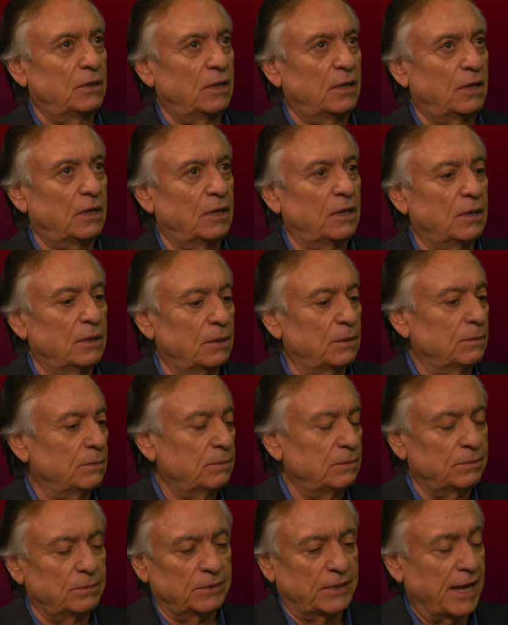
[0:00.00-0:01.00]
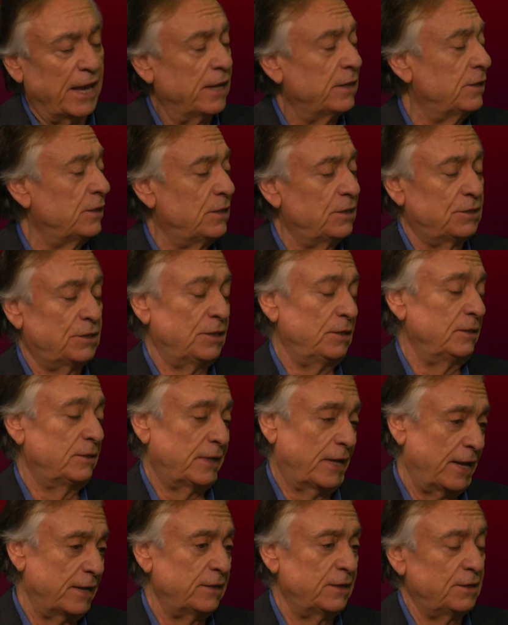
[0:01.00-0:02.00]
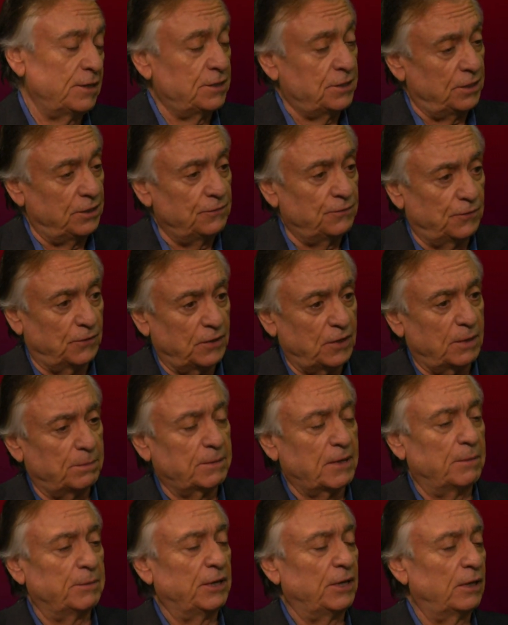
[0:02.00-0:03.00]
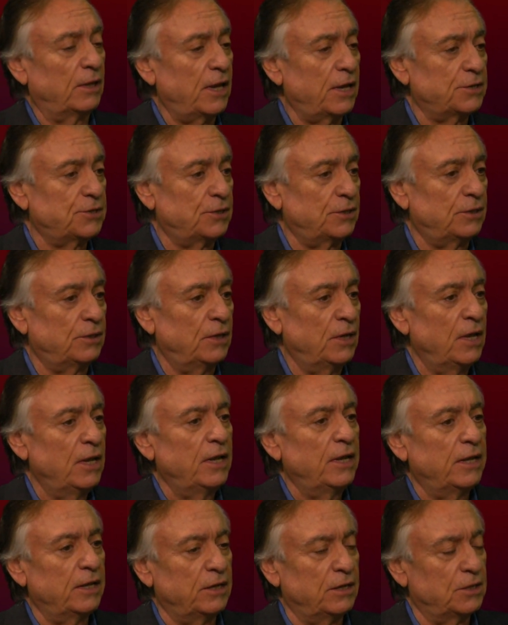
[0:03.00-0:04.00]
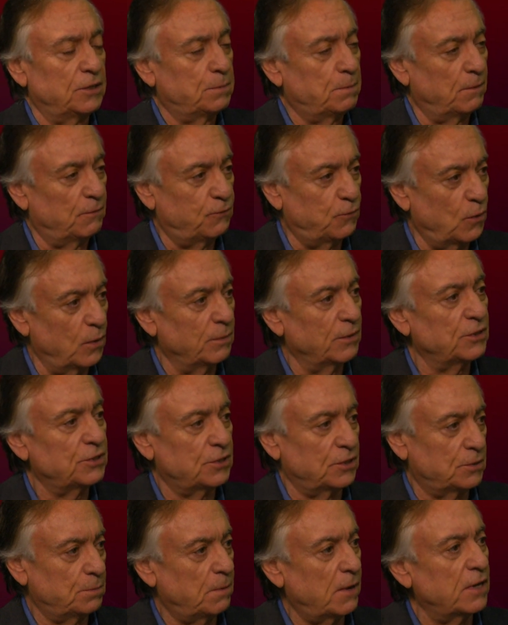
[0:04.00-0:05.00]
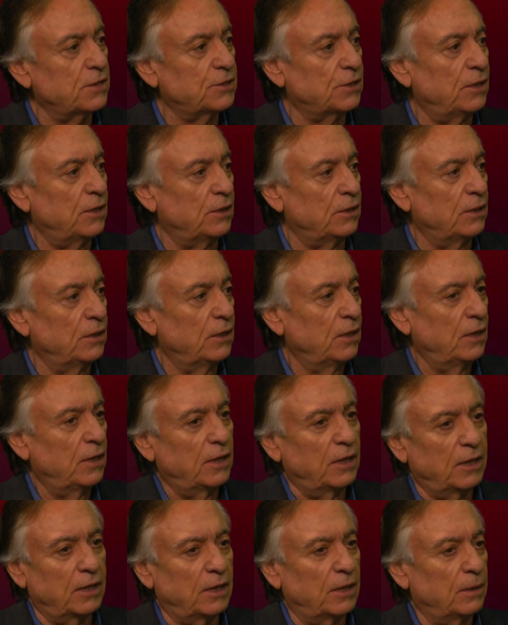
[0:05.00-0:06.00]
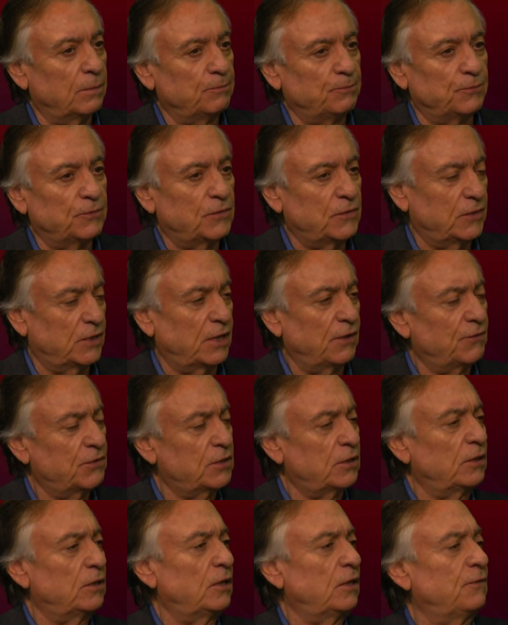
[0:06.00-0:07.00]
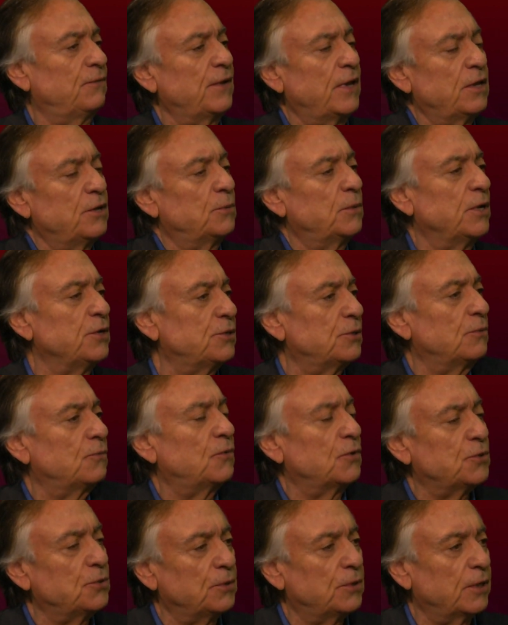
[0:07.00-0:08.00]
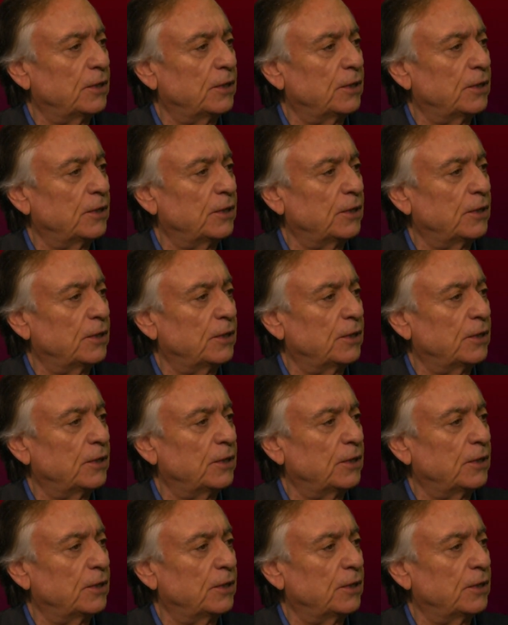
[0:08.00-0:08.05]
uh, candidacy, candidacy for the upcoming election, in his performance as president? Mm -hmm. uh, Give us a little evaluation right. of what you